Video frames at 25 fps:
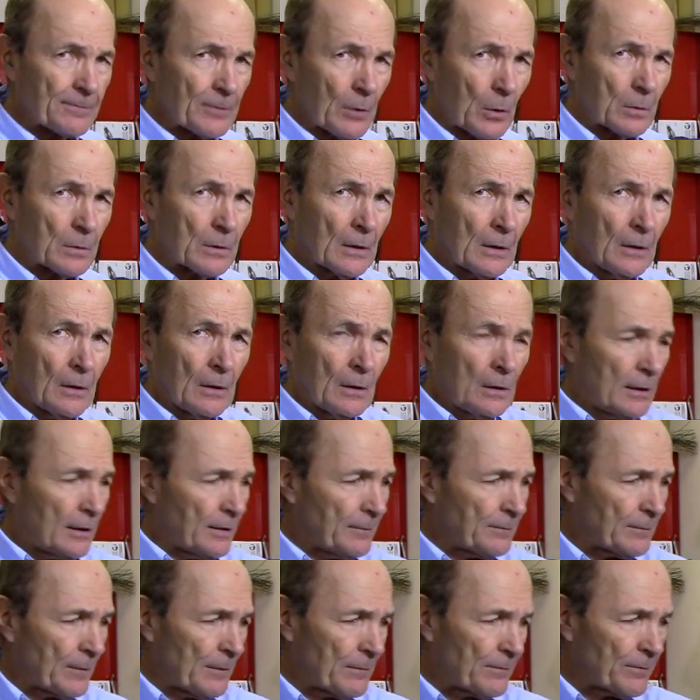float
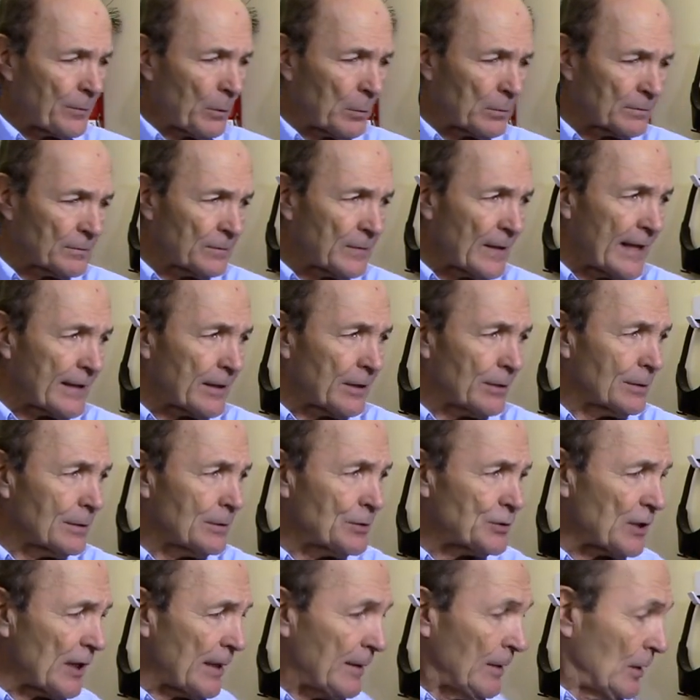uh, and float the flag in
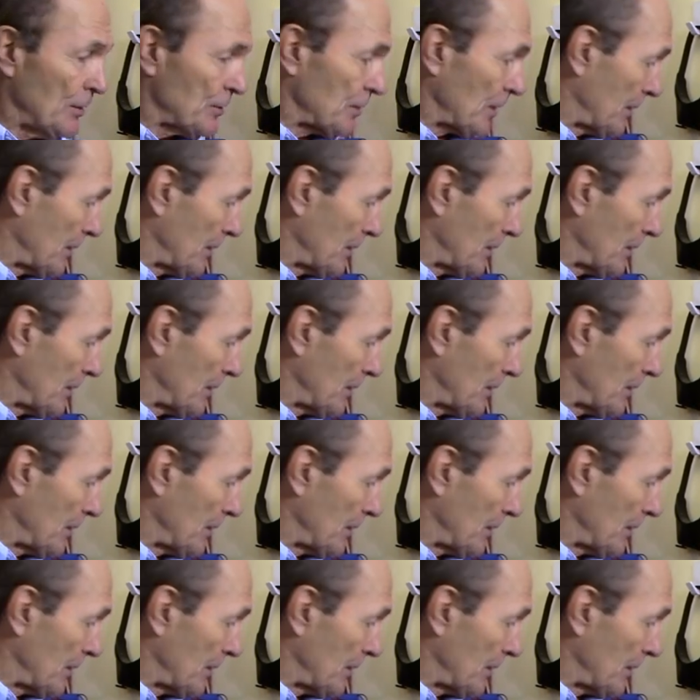good shape.